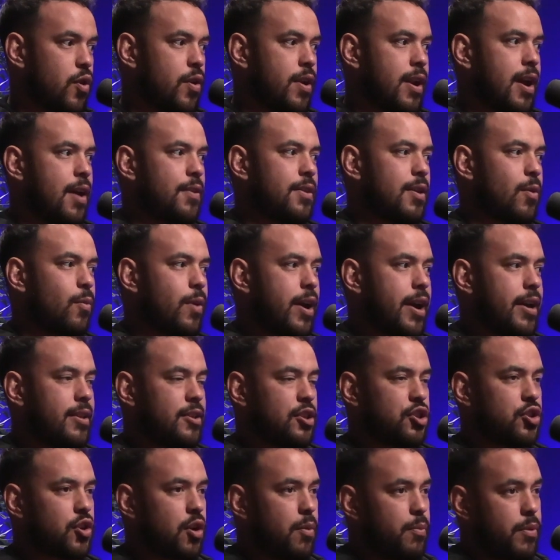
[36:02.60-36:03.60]
gone out their way
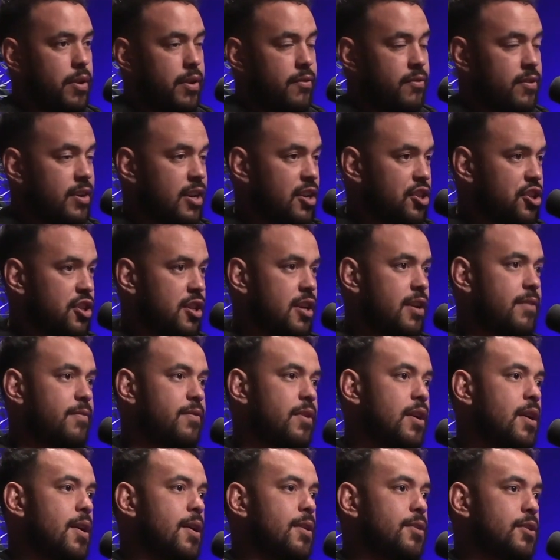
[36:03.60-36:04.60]
to show a bit of
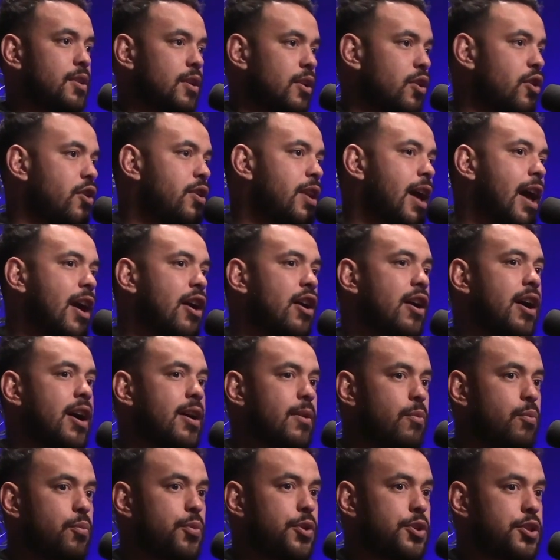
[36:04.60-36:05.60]
initiative to learn
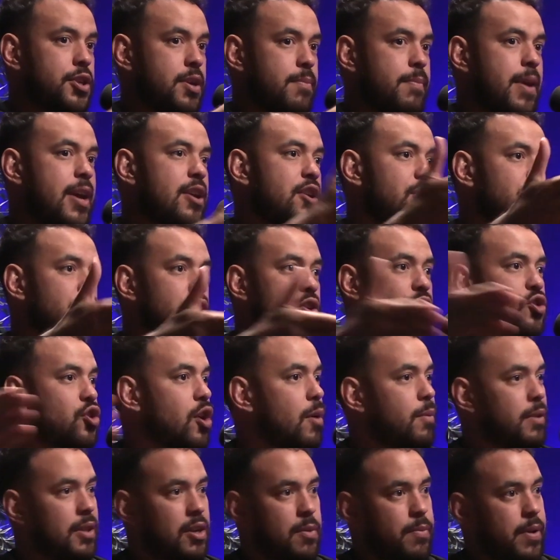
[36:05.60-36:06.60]
AI, which can make you do your
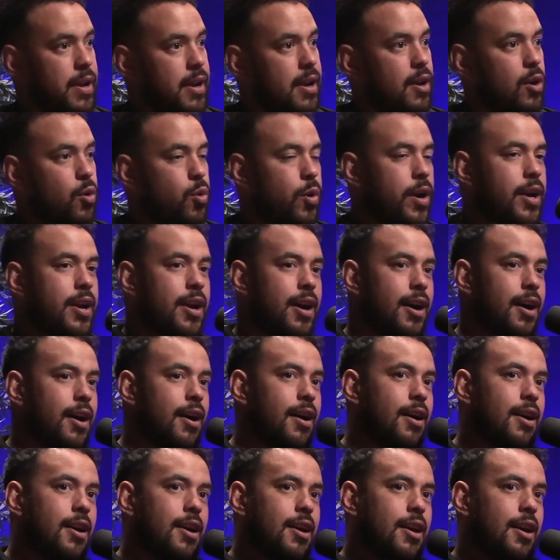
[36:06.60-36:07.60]
job a little bit
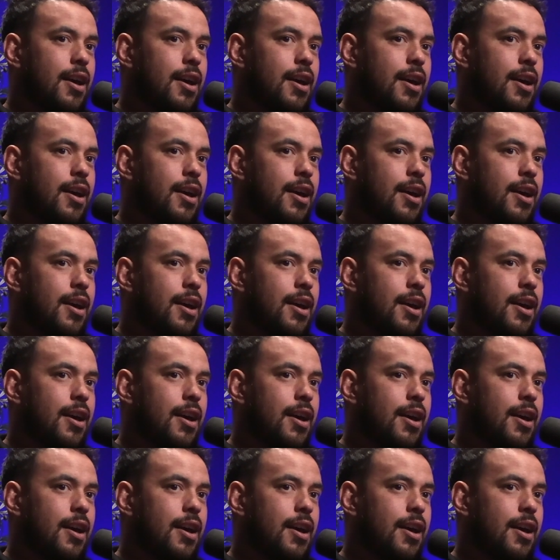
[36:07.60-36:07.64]
quicker,